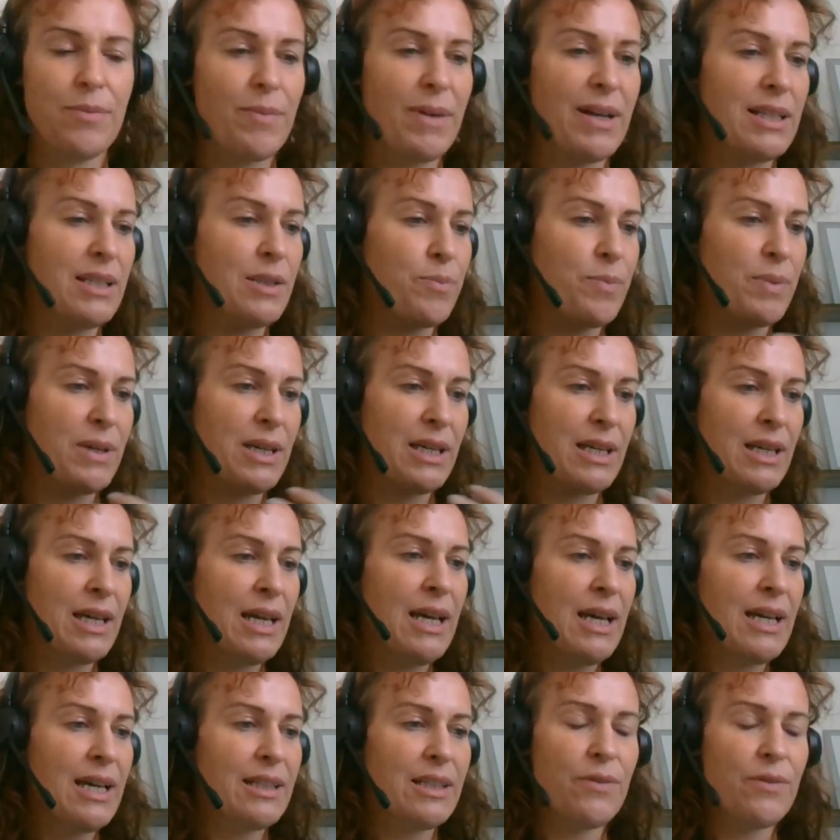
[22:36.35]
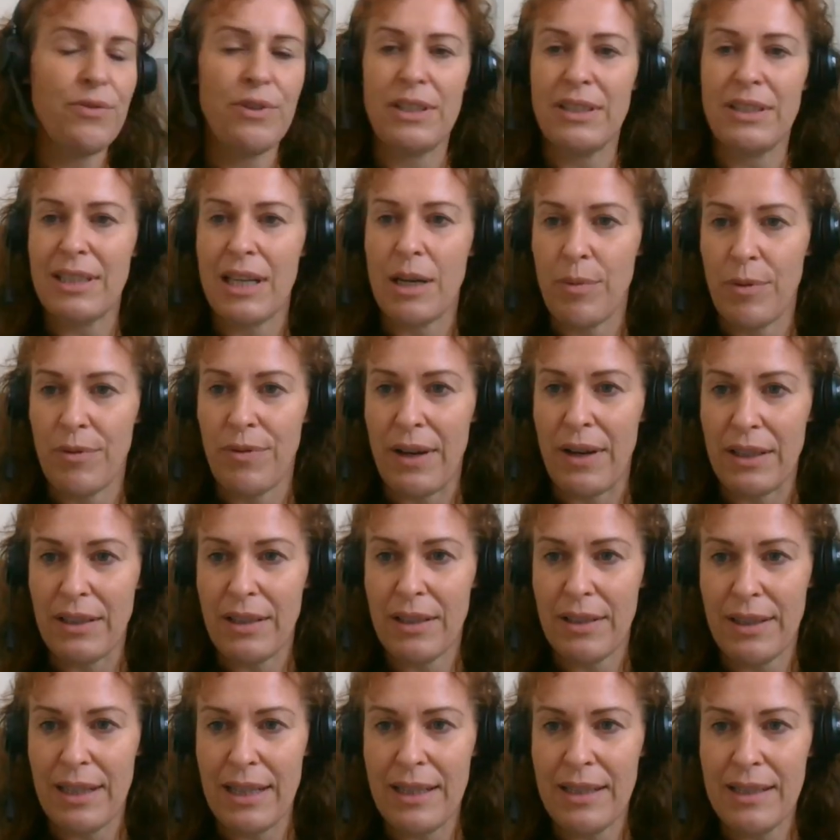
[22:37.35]
might be different type of other
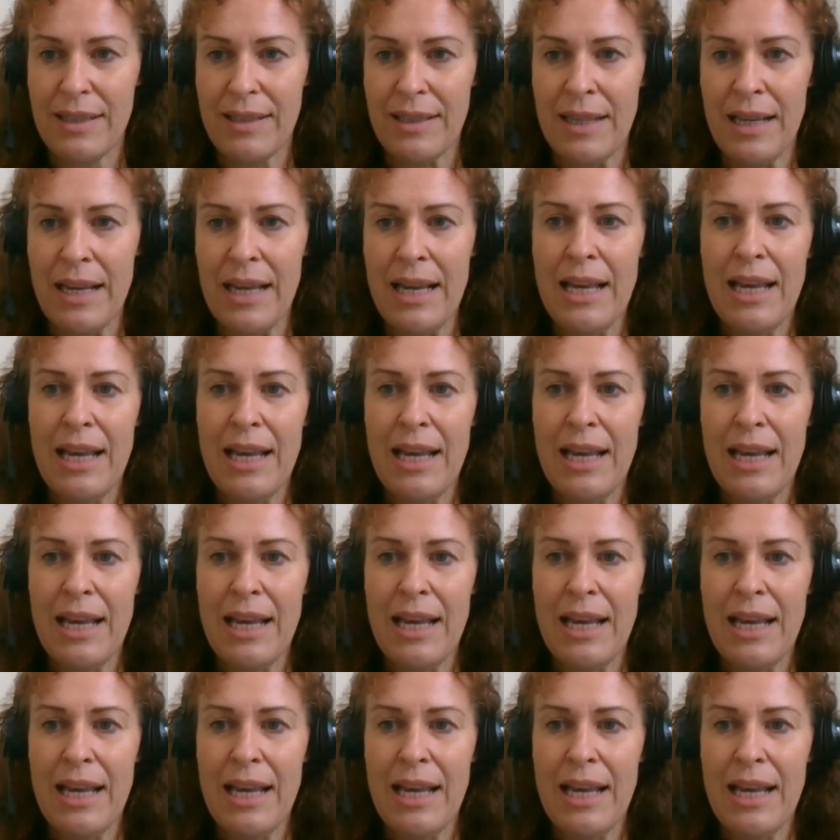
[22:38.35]
things,